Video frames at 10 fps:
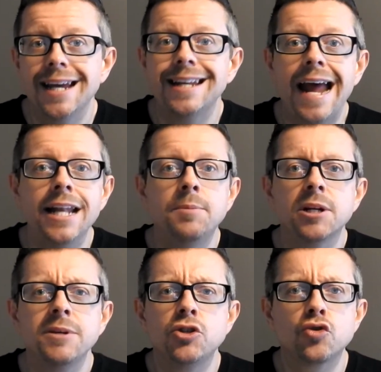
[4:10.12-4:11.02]
Can
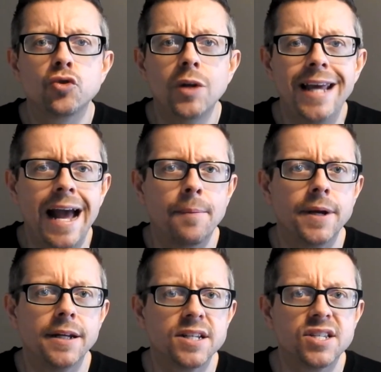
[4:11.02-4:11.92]
anybody be truly
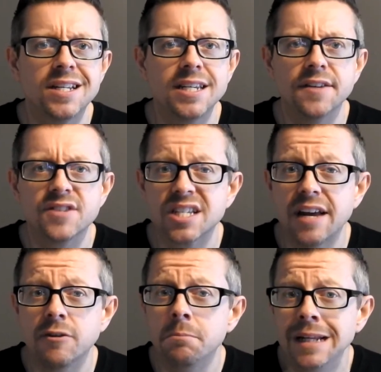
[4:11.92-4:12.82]
happy in a city of
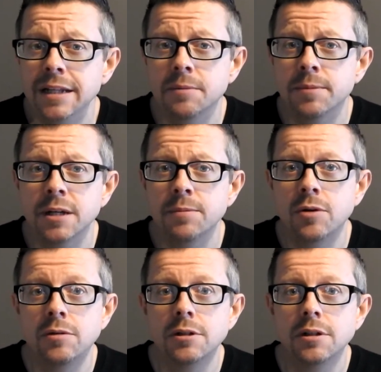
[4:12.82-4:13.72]
7 million
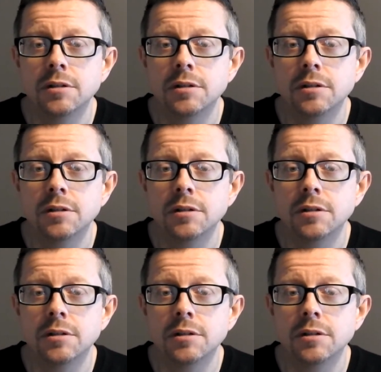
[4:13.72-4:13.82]
people?